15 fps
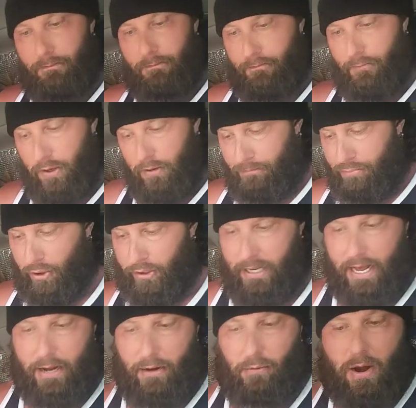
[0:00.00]
You, you
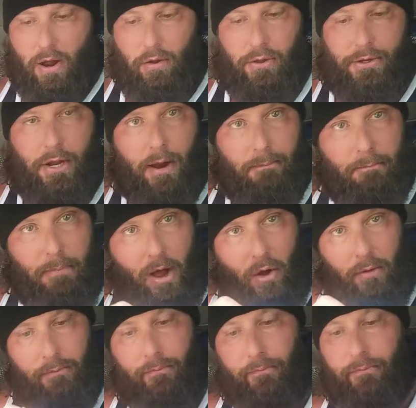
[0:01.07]
put that around the
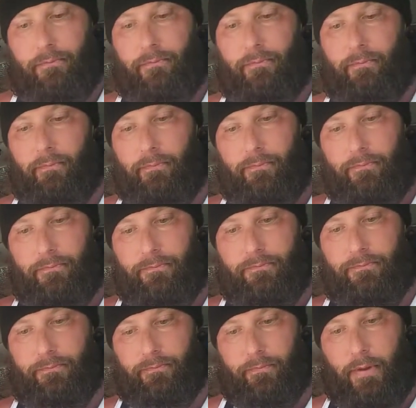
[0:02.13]
dumbbell
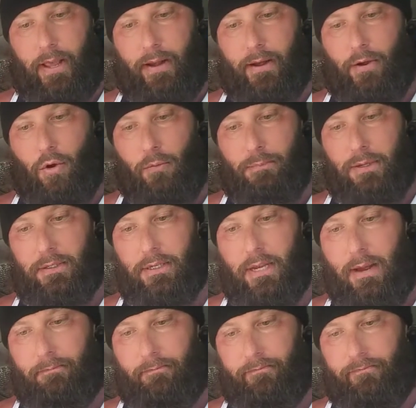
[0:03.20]
and it
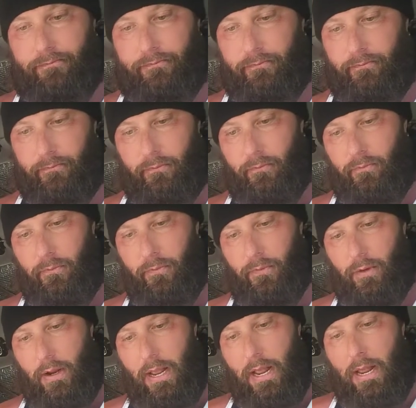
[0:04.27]
opens up
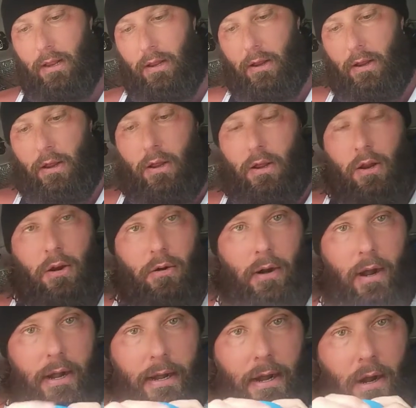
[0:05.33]
uh,
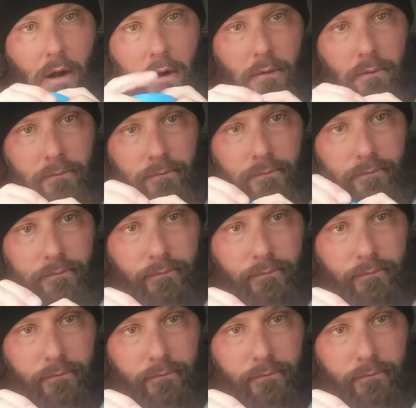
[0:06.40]
right here.